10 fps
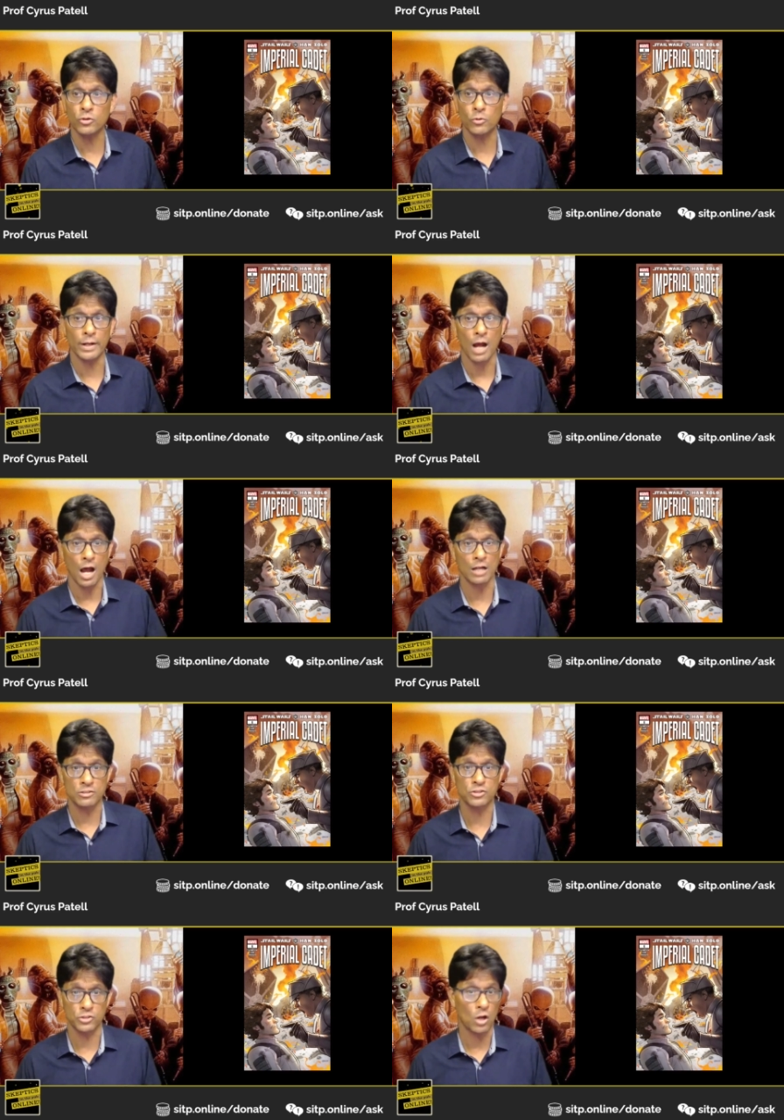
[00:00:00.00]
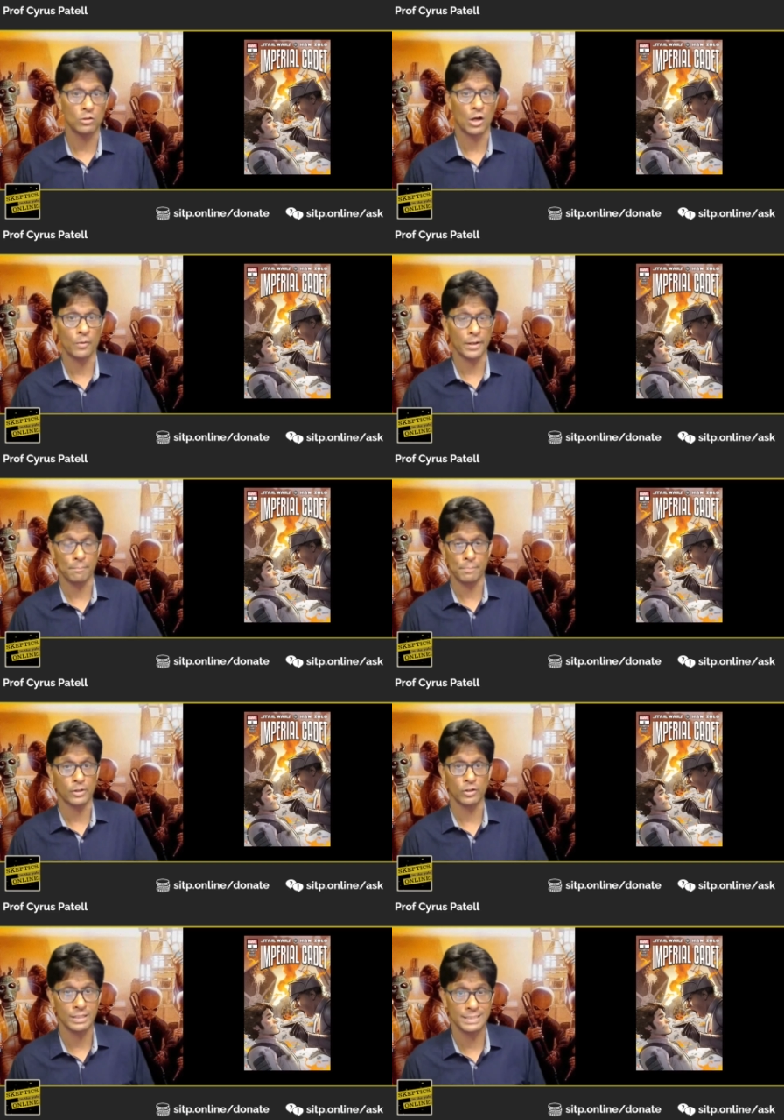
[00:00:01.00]
read Han Solo,
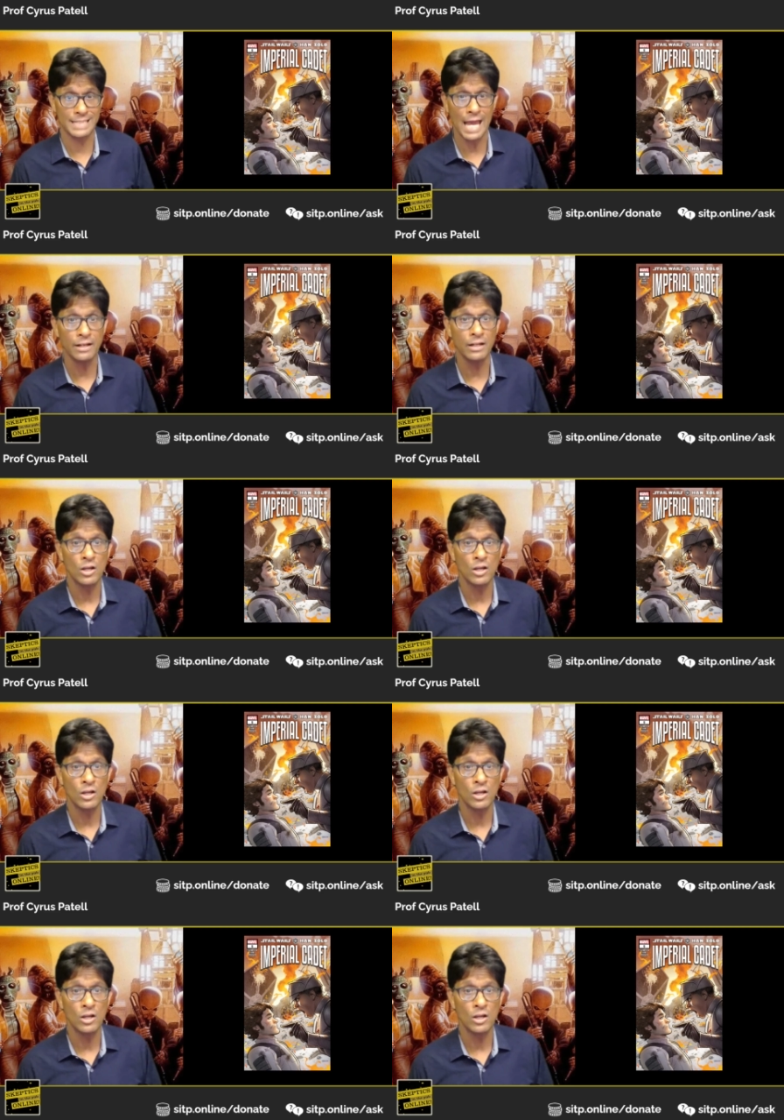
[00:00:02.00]
Imperial Cadet,